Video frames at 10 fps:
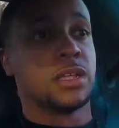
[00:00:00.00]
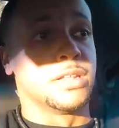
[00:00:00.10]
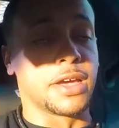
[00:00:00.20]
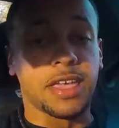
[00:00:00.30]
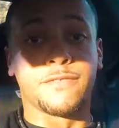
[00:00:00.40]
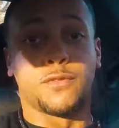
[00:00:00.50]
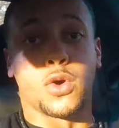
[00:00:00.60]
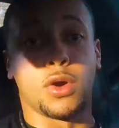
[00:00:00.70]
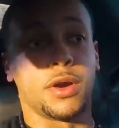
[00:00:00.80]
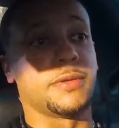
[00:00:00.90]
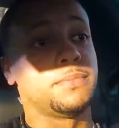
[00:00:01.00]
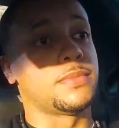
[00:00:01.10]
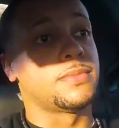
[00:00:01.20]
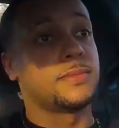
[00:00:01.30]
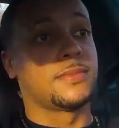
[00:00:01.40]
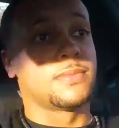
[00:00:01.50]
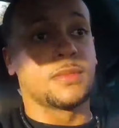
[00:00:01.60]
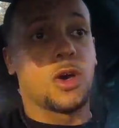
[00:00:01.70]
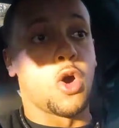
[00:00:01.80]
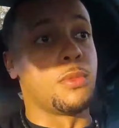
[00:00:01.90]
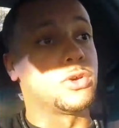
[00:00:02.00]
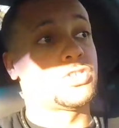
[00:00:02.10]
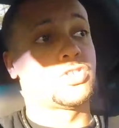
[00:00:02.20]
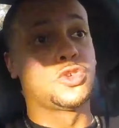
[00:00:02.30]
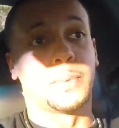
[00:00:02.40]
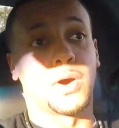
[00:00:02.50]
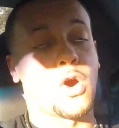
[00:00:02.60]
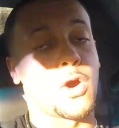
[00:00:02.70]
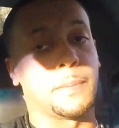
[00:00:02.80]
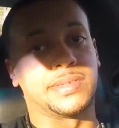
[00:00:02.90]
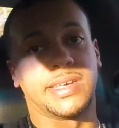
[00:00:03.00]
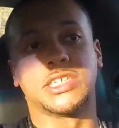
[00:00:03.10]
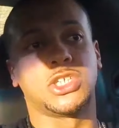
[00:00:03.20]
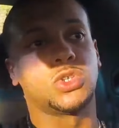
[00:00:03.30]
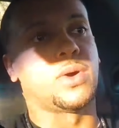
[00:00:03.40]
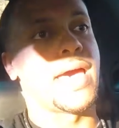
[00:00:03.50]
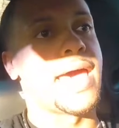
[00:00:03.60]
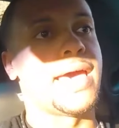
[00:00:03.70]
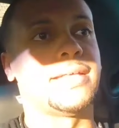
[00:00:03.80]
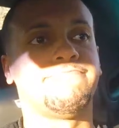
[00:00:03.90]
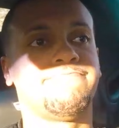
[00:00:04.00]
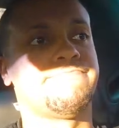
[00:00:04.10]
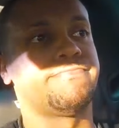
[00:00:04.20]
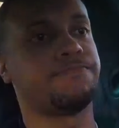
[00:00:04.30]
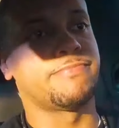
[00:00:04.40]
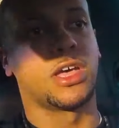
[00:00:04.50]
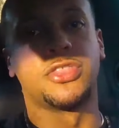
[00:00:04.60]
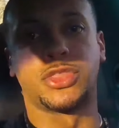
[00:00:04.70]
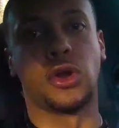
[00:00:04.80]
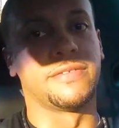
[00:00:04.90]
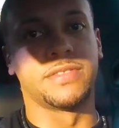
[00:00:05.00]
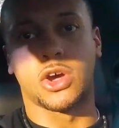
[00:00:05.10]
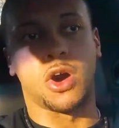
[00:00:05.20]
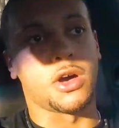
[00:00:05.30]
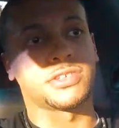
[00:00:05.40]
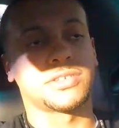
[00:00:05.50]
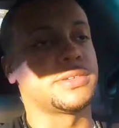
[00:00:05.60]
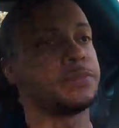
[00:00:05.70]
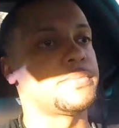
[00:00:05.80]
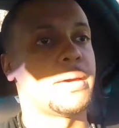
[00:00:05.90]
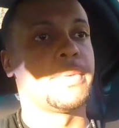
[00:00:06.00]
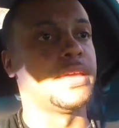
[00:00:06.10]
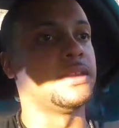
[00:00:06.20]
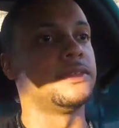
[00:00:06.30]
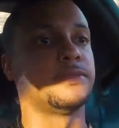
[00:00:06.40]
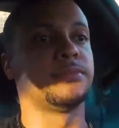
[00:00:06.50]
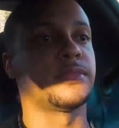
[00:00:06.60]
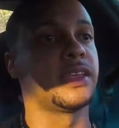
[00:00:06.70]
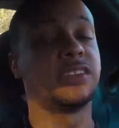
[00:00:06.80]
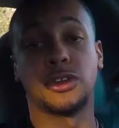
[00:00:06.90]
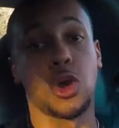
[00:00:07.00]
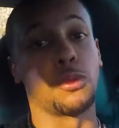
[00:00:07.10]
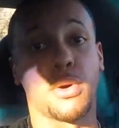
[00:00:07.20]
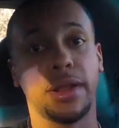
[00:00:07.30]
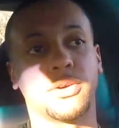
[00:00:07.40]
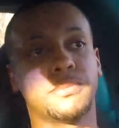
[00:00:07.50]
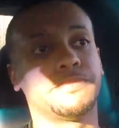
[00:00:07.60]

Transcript: looking for almost supercar potential at a third of the cost, I mean, it's a no-brainer.